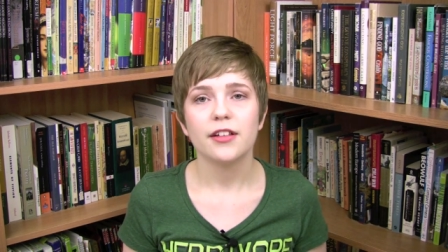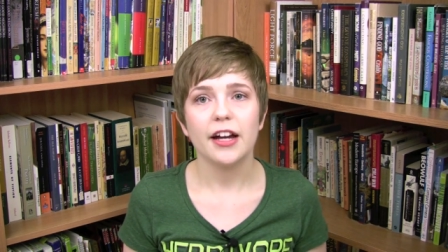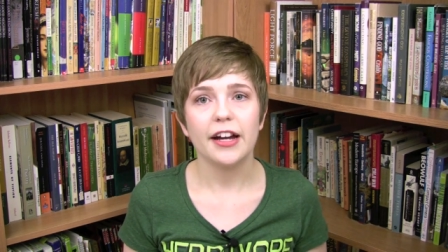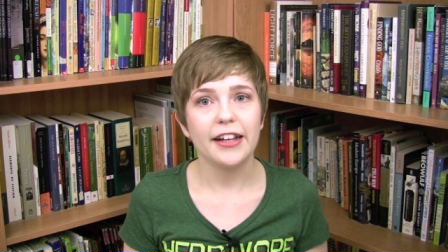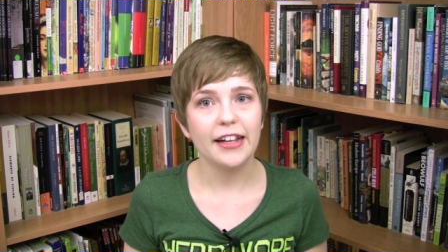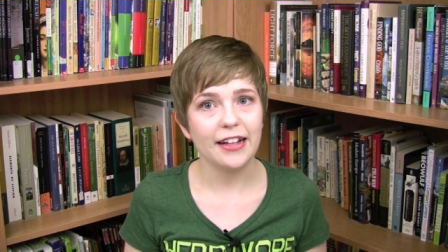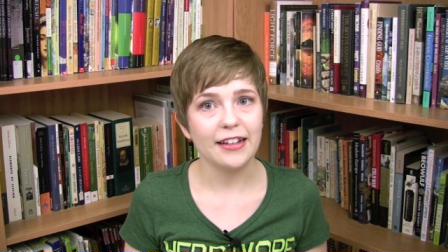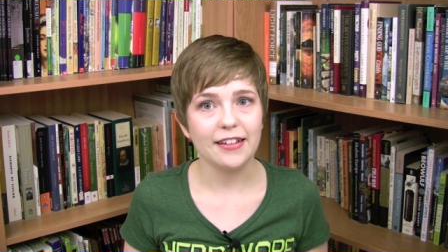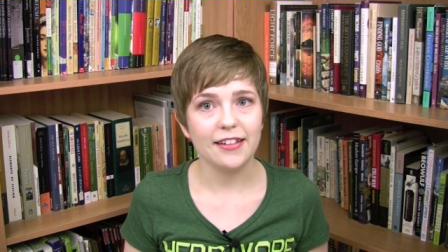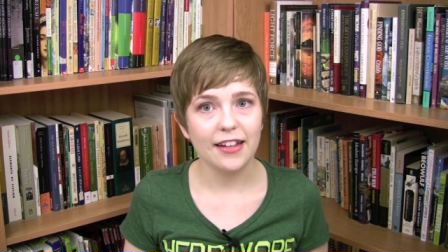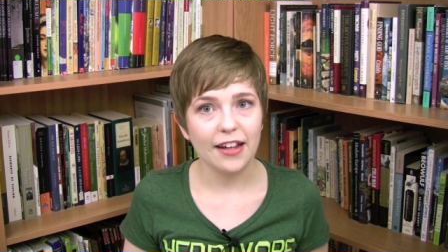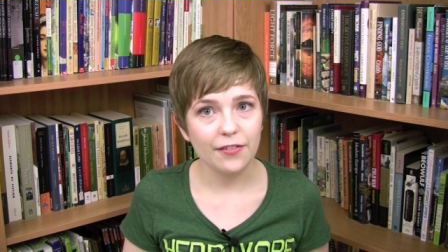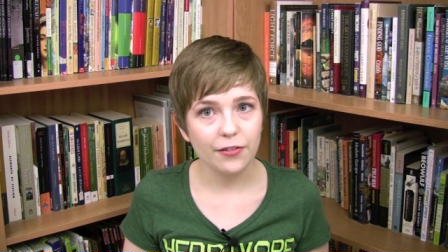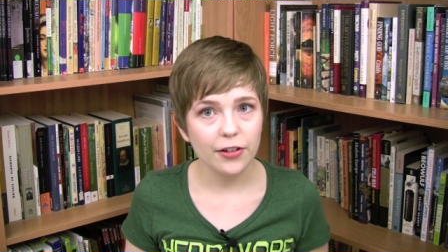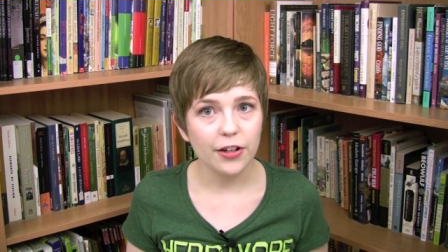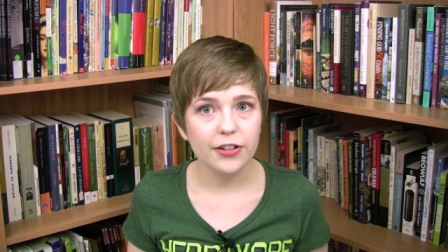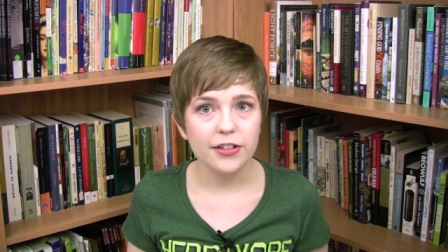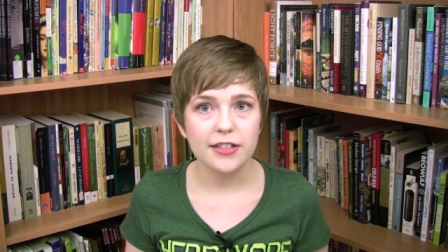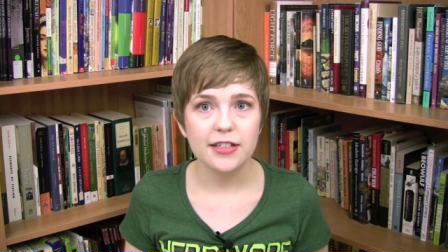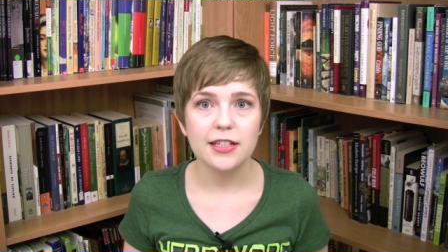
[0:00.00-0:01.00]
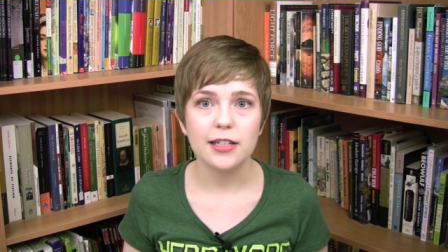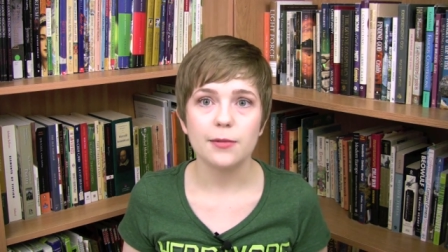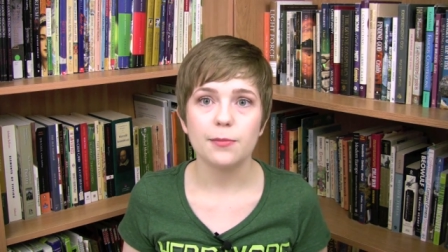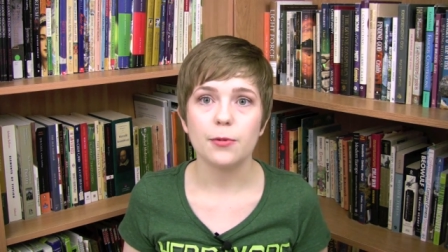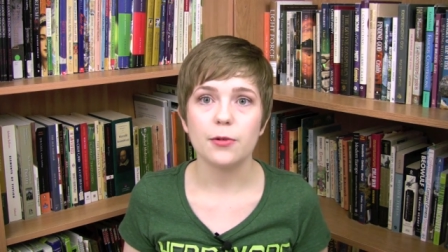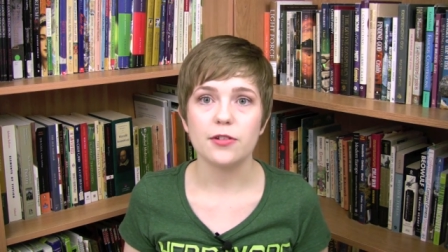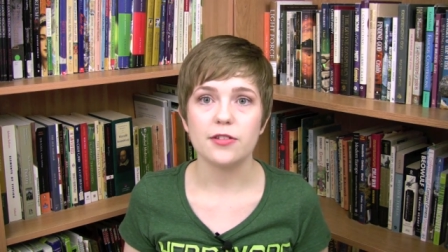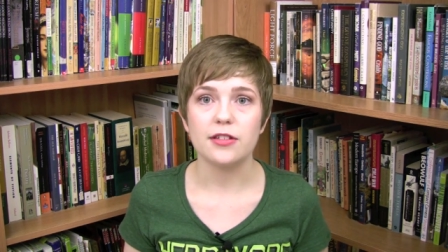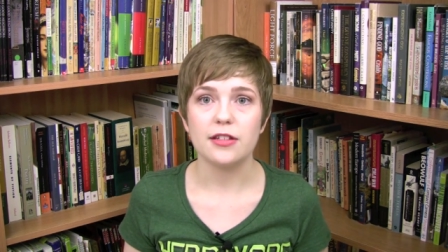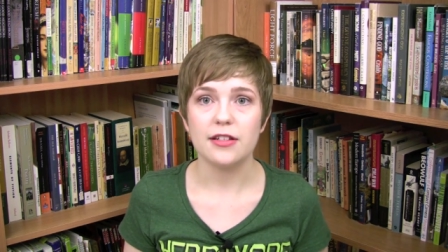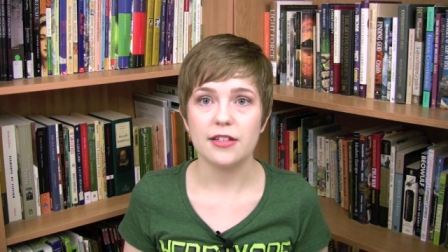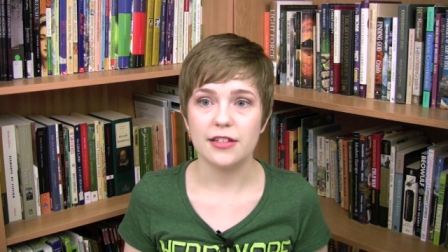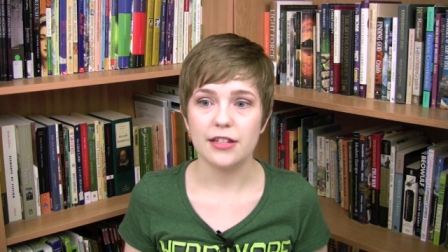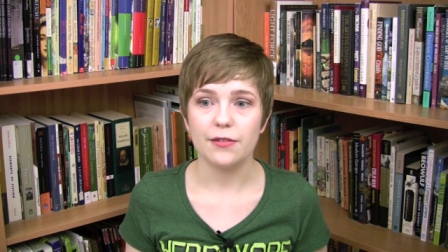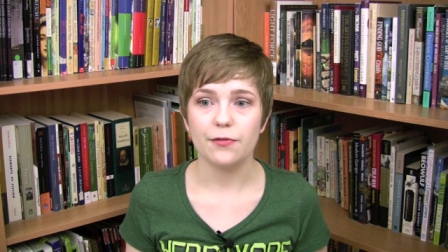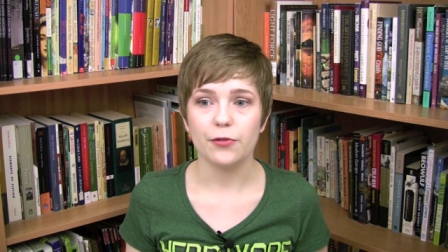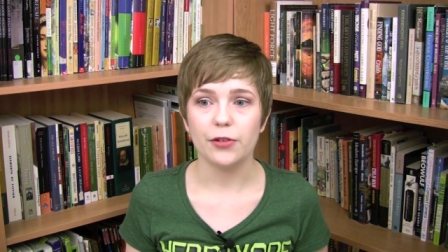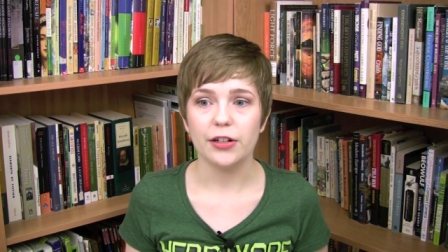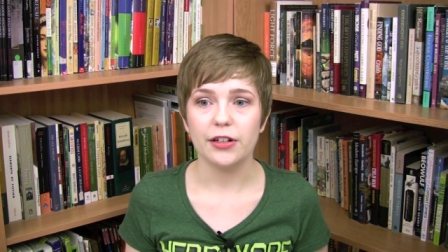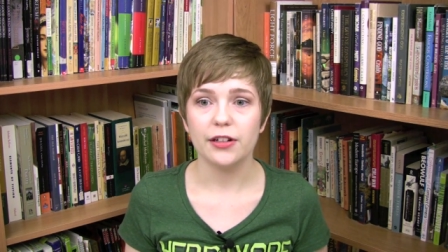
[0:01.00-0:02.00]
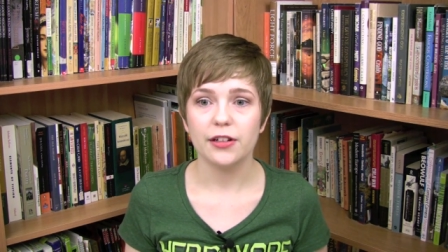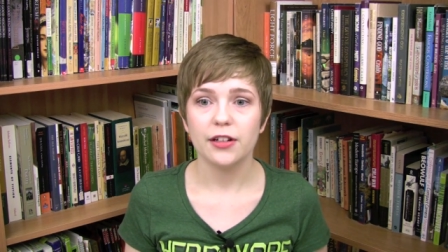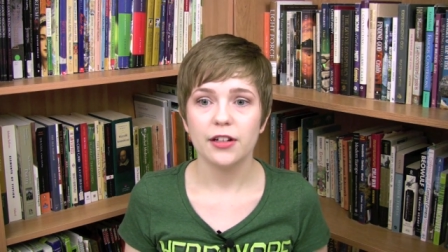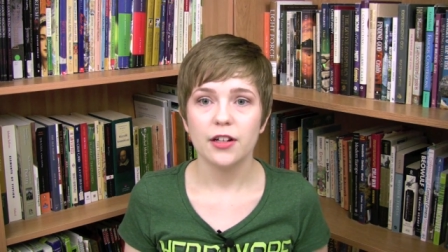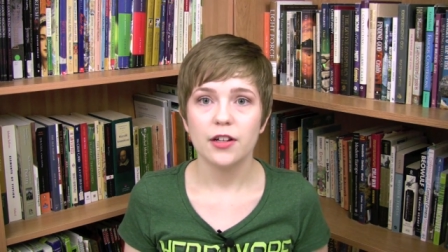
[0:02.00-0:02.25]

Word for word: Again, every autistic person is different,